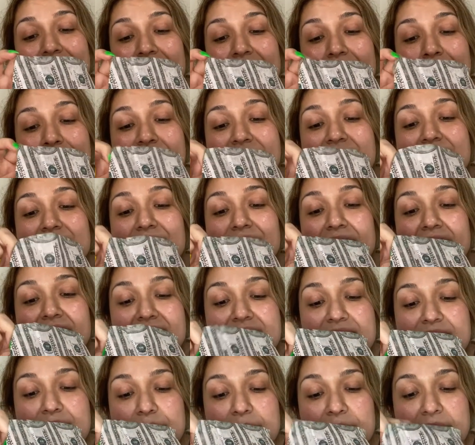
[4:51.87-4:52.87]
Let me see if I
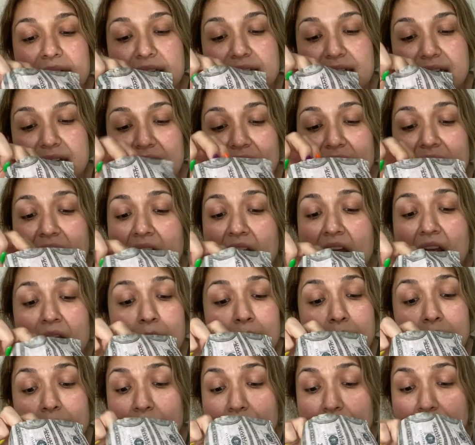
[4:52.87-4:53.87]
see a pink ticket.
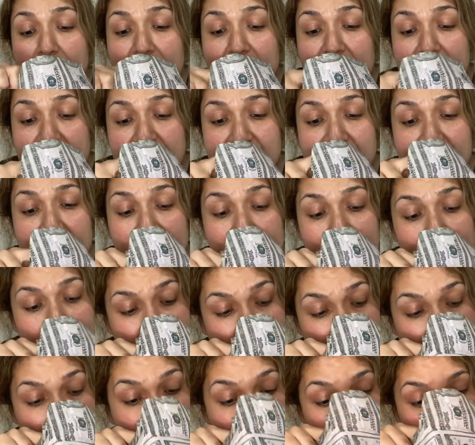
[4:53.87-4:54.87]
Bro, you gotta check like
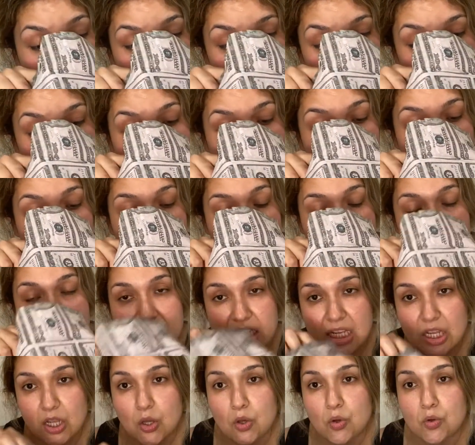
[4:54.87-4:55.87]
every
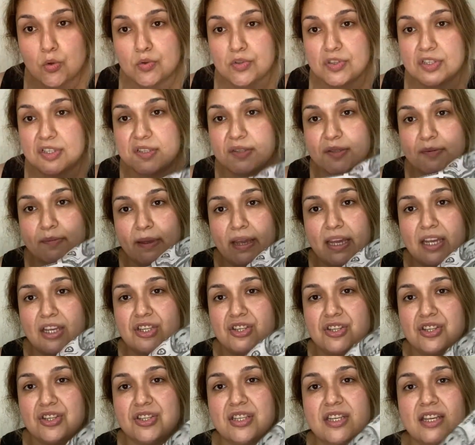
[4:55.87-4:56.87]
single
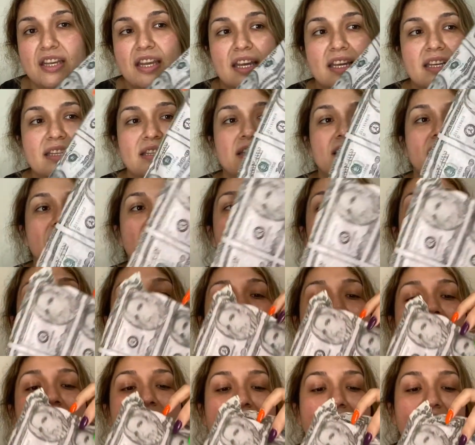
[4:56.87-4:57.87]
space just in case a little
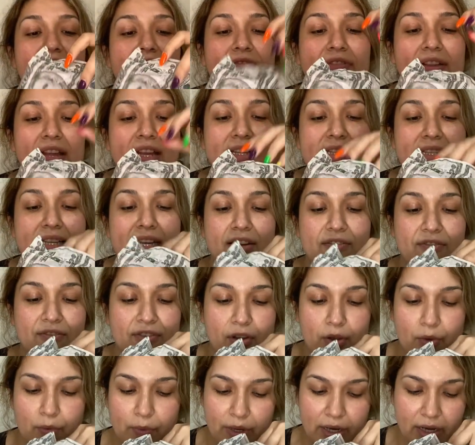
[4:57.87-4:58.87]
pink ticket flies out of
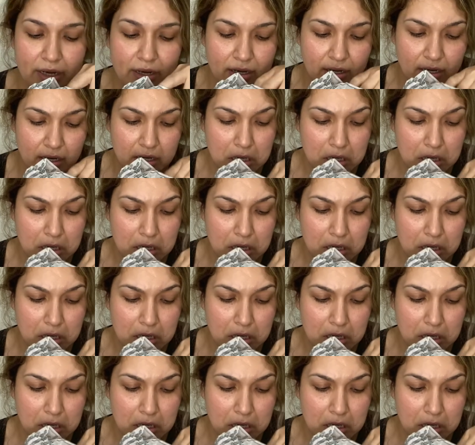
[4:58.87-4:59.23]
nowhere.